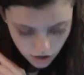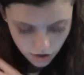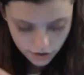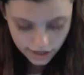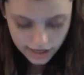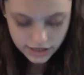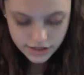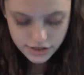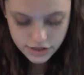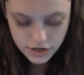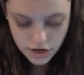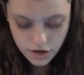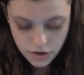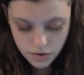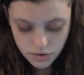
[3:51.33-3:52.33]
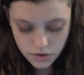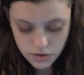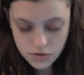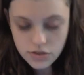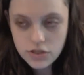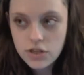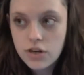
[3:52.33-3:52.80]
Okay, so
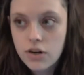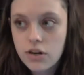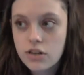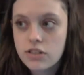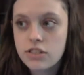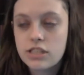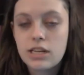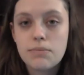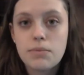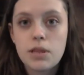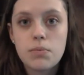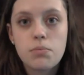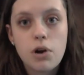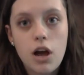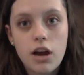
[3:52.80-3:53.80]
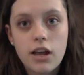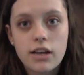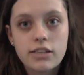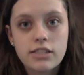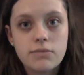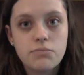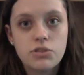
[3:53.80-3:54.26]
those are some of the
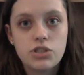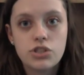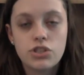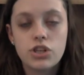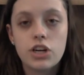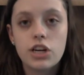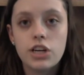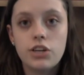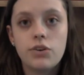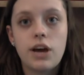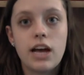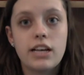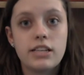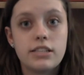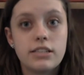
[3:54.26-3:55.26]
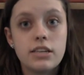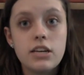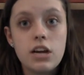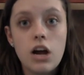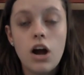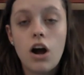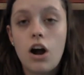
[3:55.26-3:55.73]
products. I'm sure you guys
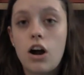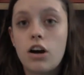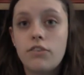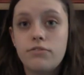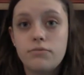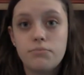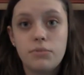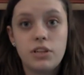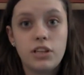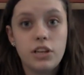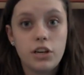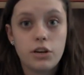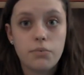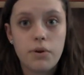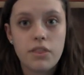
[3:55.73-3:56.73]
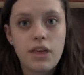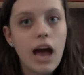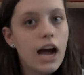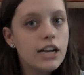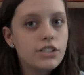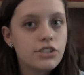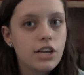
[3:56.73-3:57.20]
are familiar with
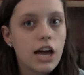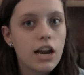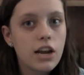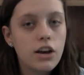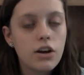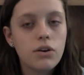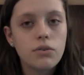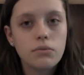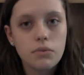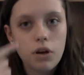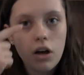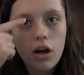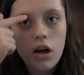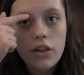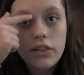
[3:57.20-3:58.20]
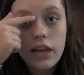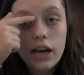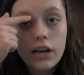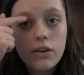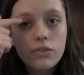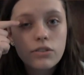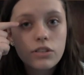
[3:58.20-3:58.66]
eyeshadow.
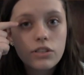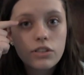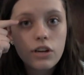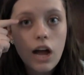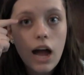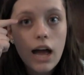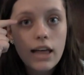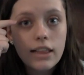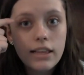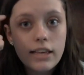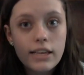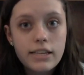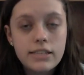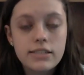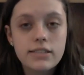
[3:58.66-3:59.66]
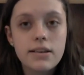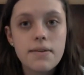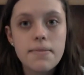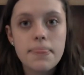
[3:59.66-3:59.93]
That goes on your eyelids,